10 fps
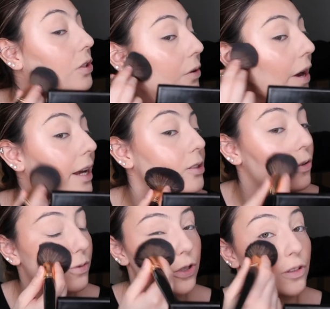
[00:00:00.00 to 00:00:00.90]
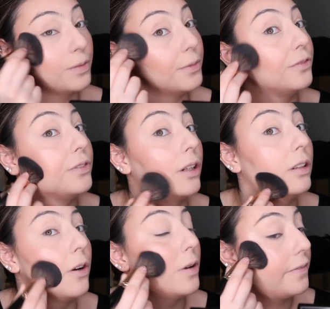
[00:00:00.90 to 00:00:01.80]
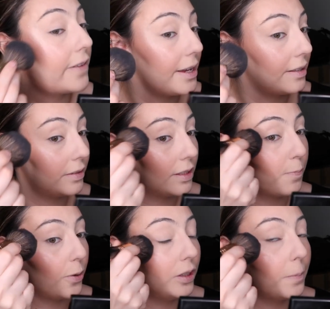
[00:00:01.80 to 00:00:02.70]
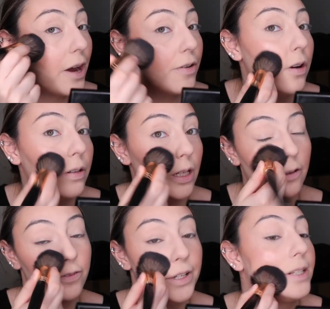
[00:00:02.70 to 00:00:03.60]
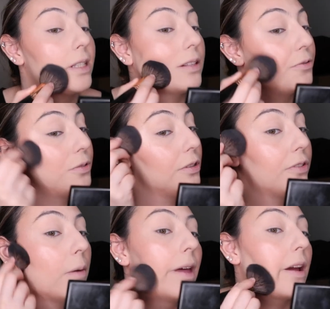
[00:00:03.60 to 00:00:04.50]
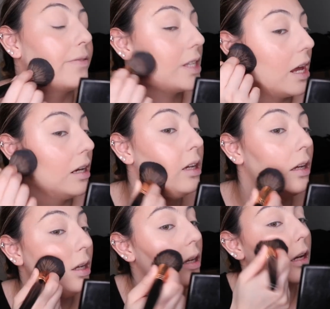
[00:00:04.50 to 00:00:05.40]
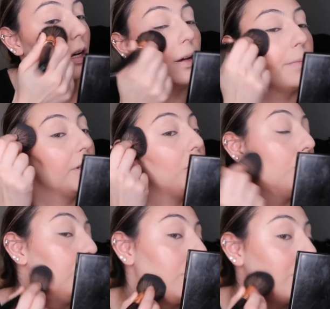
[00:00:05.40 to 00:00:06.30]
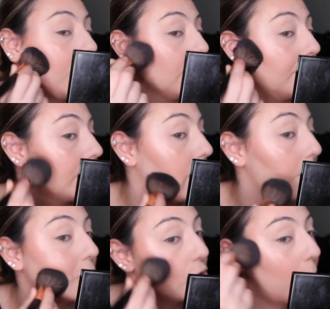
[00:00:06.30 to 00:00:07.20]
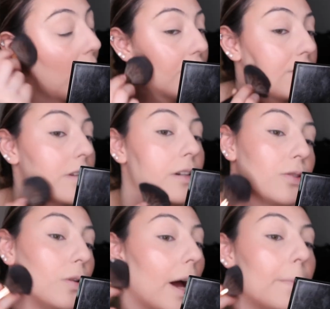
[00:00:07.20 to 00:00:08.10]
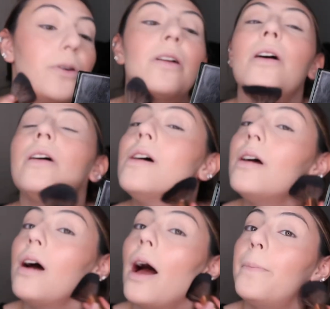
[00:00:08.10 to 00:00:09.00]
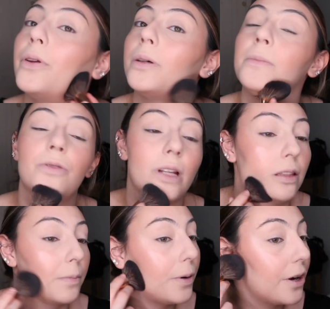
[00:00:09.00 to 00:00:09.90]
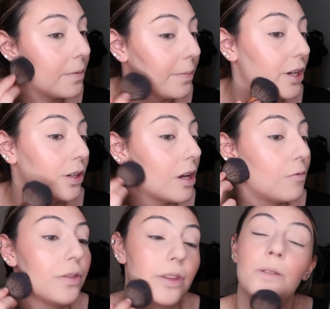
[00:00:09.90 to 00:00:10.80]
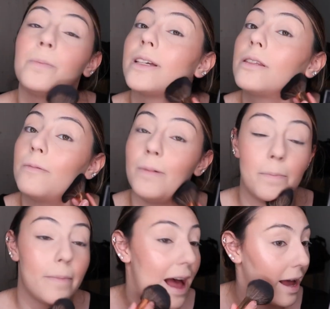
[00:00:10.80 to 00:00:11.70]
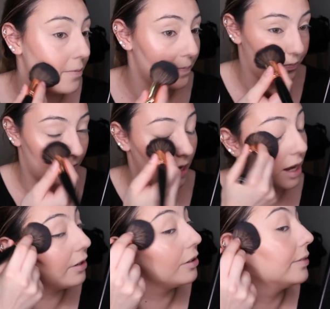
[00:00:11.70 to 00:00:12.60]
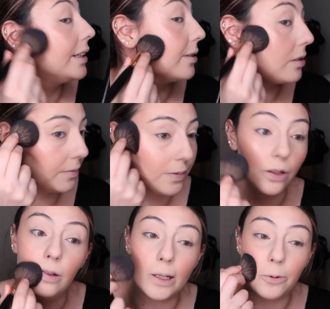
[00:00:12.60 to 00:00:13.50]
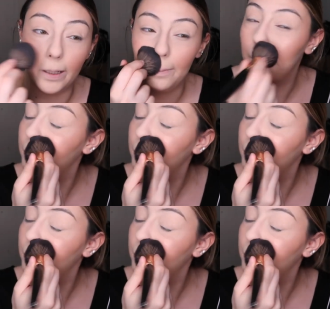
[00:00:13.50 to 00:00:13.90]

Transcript: so I don't remove the glow. If I put the powder on here first, as a rule of thumb, like I said, you are going to get most powder there. So I put the most at the bottom because I want this place to be matte and over here to be glowy.